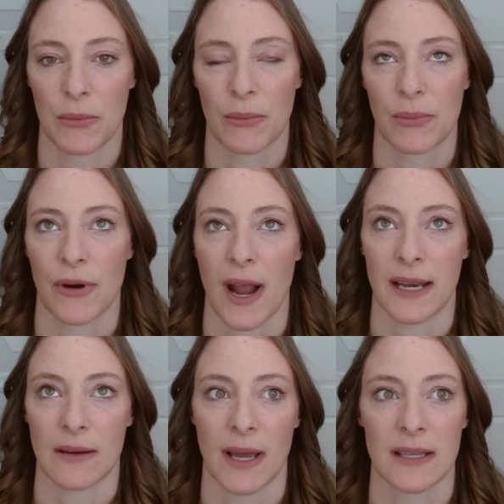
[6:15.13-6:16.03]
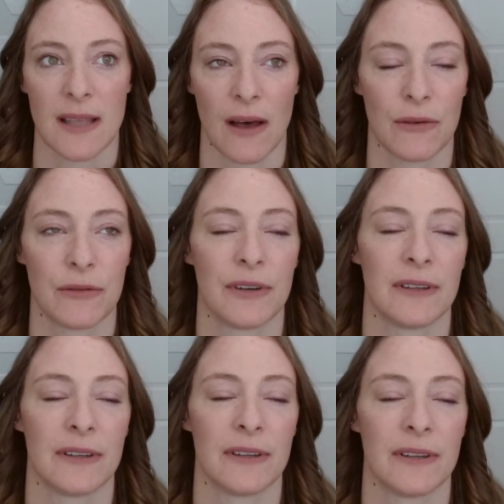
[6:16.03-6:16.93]
prided
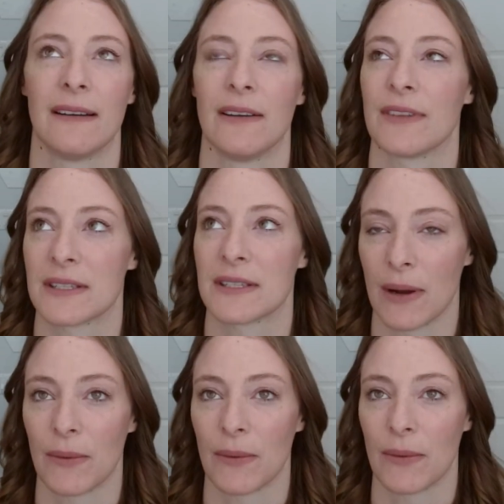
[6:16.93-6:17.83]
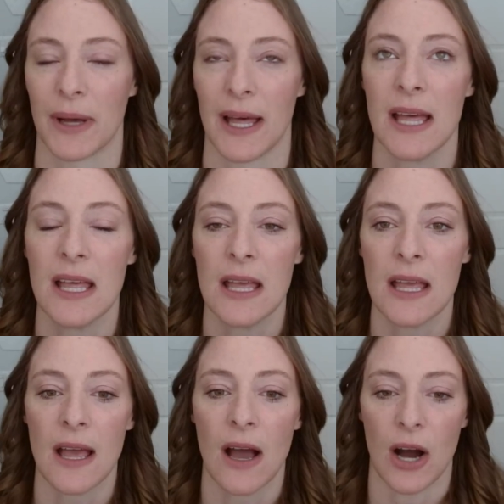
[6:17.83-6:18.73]
myself, I don't know if that's the right word, but
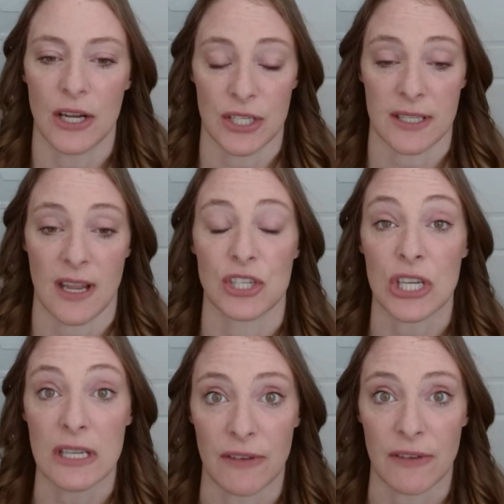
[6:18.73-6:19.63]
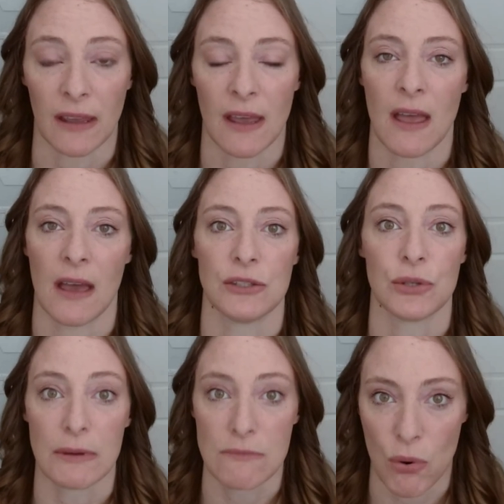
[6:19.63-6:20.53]
on just achieving and
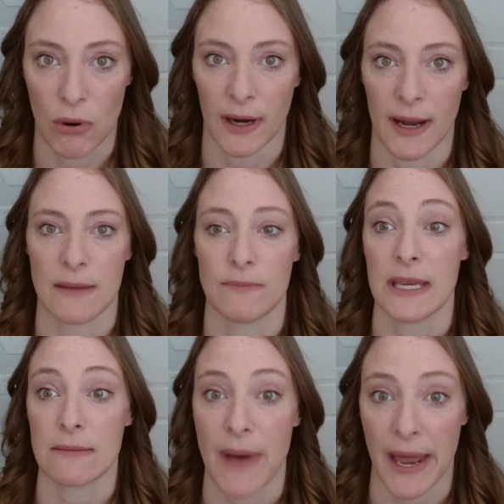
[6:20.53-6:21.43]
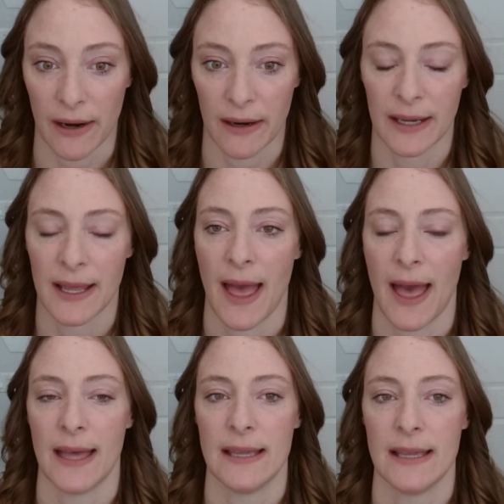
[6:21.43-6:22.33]
doing more and being better
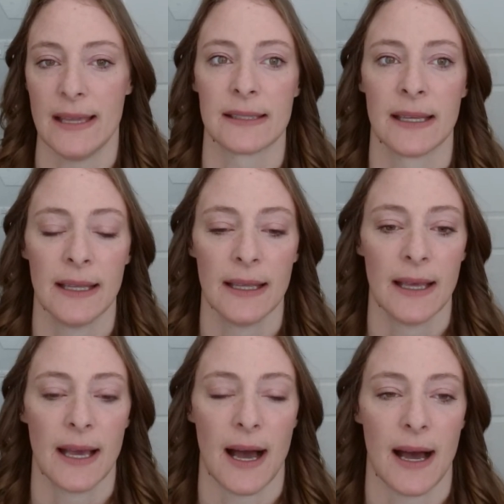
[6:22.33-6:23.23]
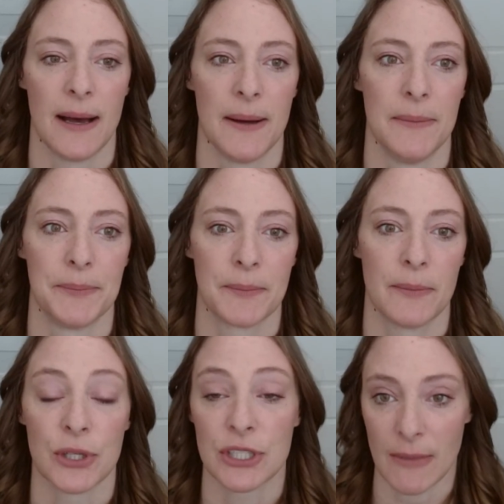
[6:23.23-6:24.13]
and
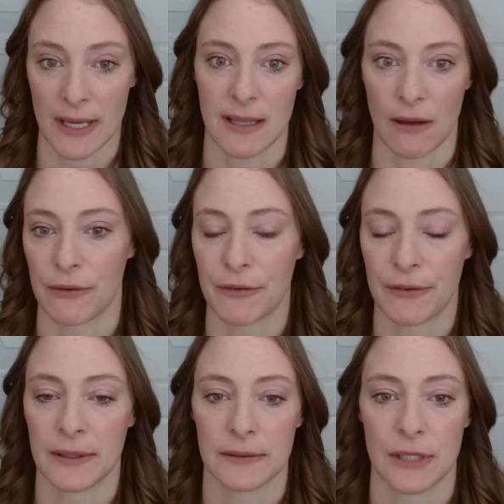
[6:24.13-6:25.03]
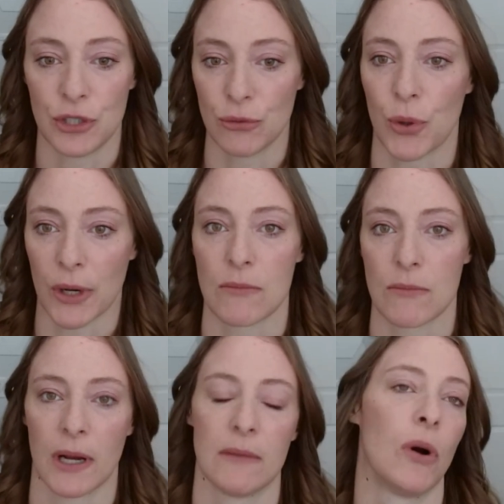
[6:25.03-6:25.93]
pushing myself to do more and
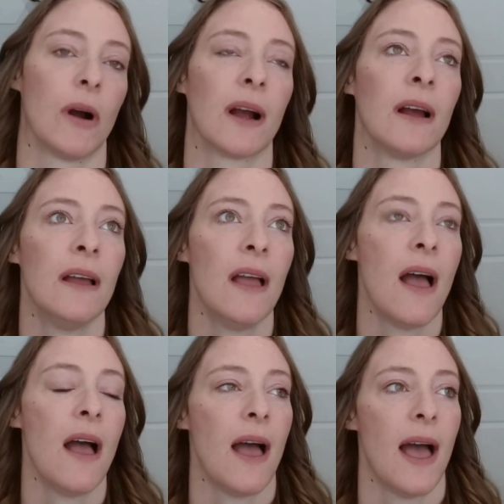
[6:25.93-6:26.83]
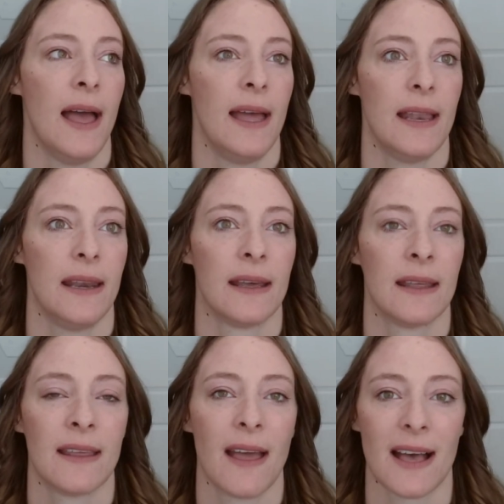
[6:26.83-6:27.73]
more and more.
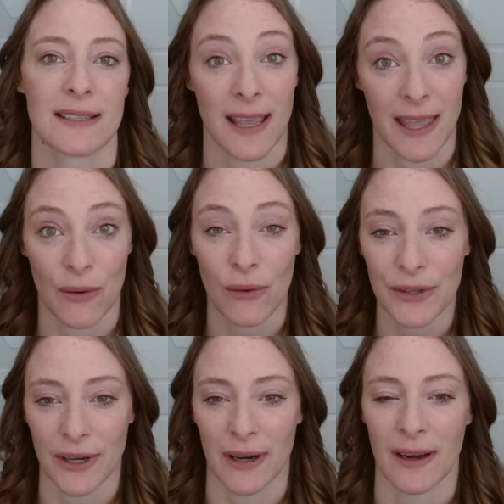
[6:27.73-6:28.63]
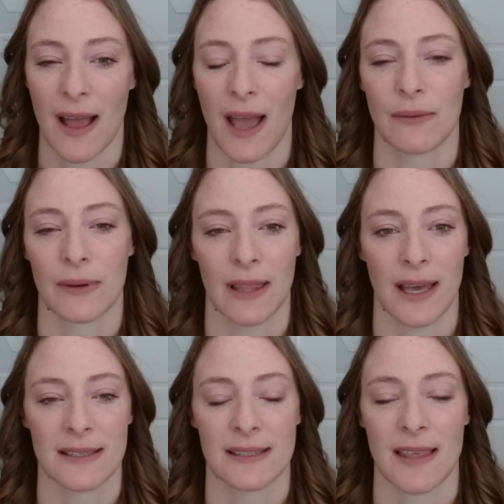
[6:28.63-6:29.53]
And as I get older, I
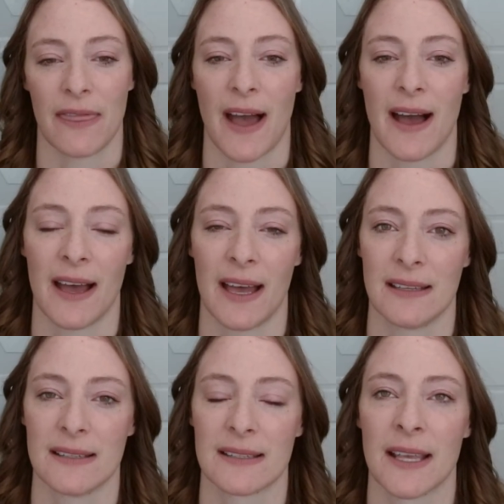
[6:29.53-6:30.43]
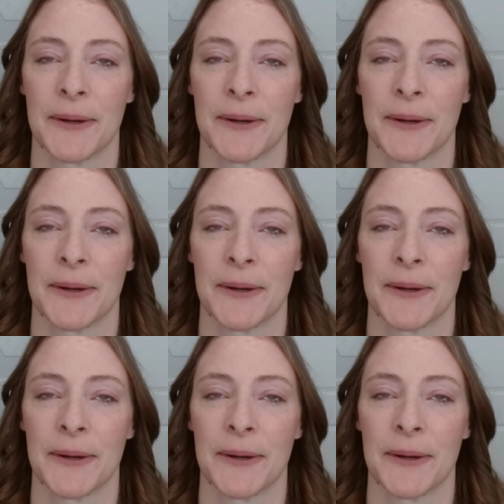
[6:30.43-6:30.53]
realize that has